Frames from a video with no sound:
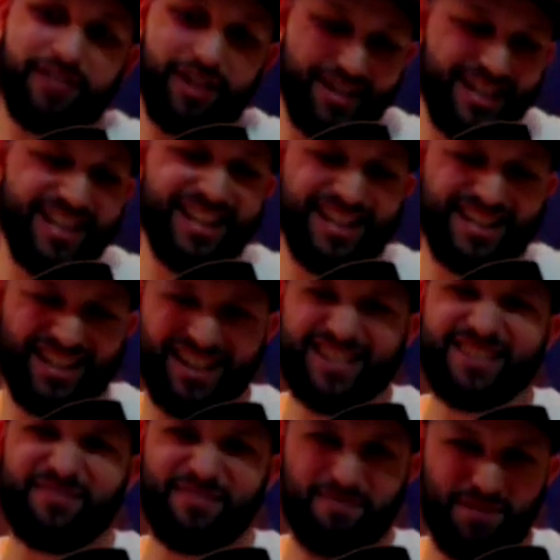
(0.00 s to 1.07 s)
We can
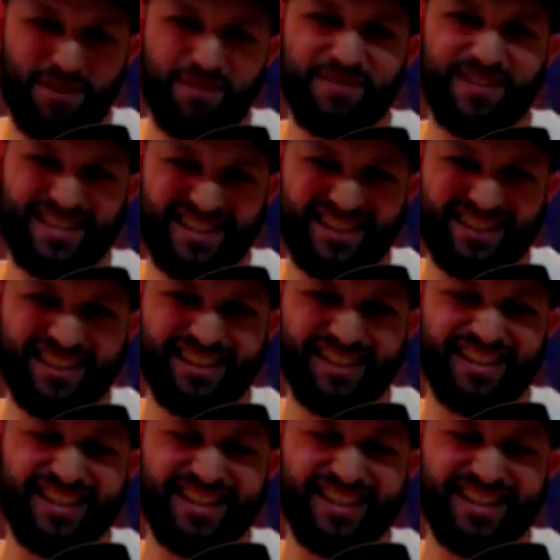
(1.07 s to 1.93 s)
touch football, basically.